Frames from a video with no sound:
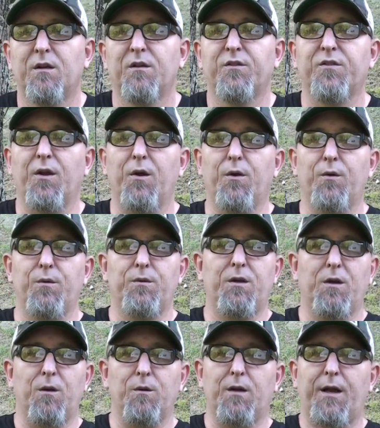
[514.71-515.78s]
so, you
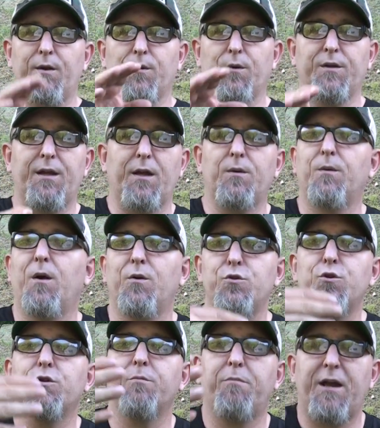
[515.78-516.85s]
know, later on down the road
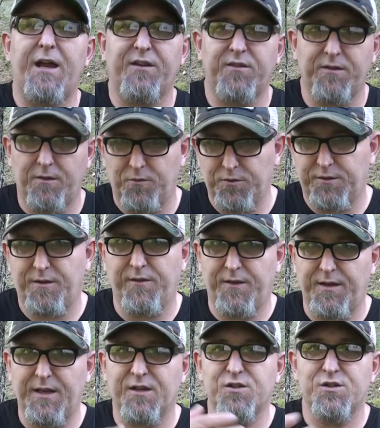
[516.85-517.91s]
you can pass it on to the
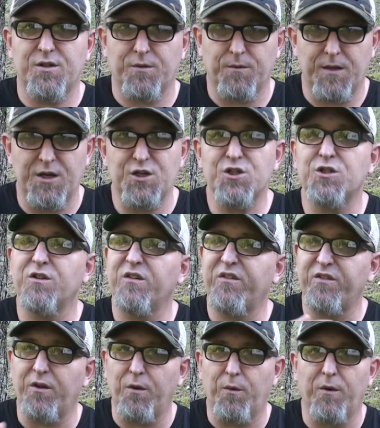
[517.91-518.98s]
next generation, and
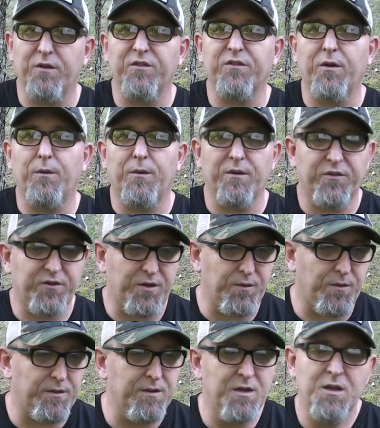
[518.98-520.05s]
so on, so on, and so
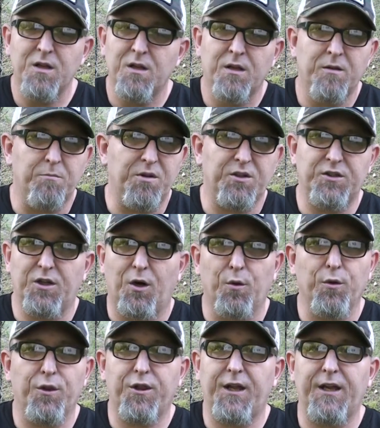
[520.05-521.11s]
on. But
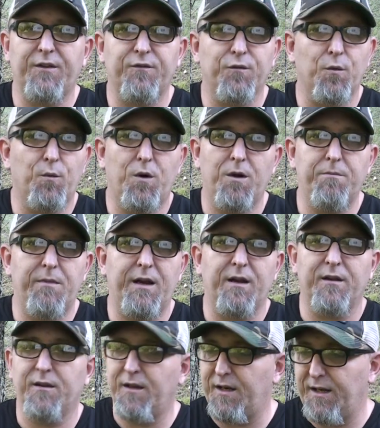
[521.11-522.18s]
don't think for 1 minute
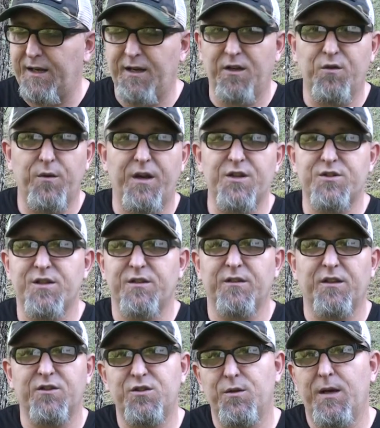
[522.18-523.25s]
that any question
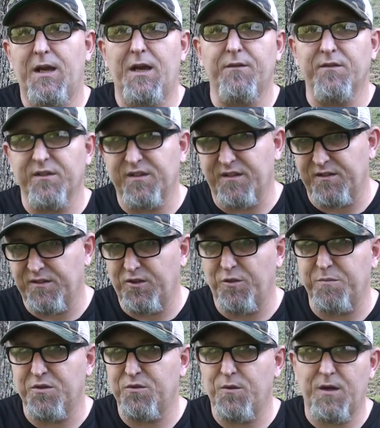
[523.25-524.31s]
that you have is a
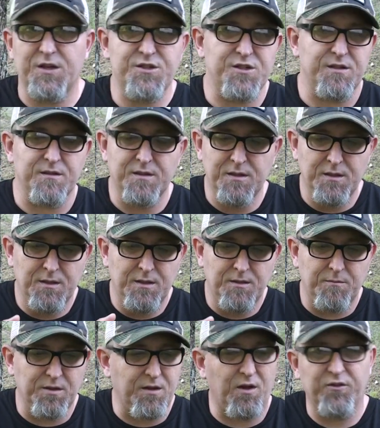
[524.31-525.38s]
stupid question,
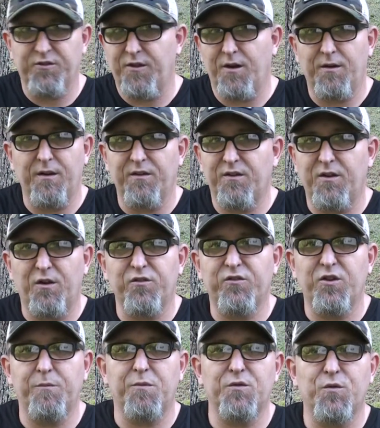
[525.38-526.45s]
because there is no
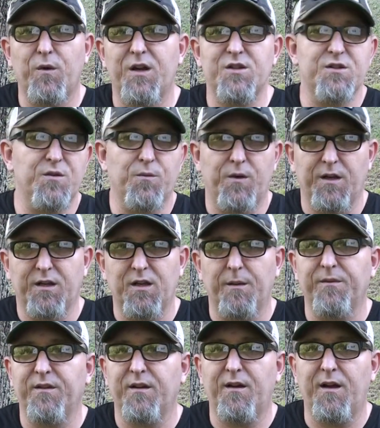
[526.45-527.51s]
stupid question when it
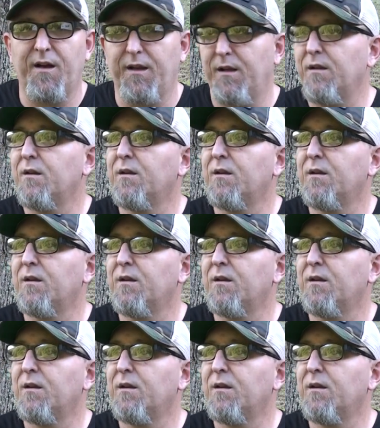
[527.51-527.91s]
comes to hunting.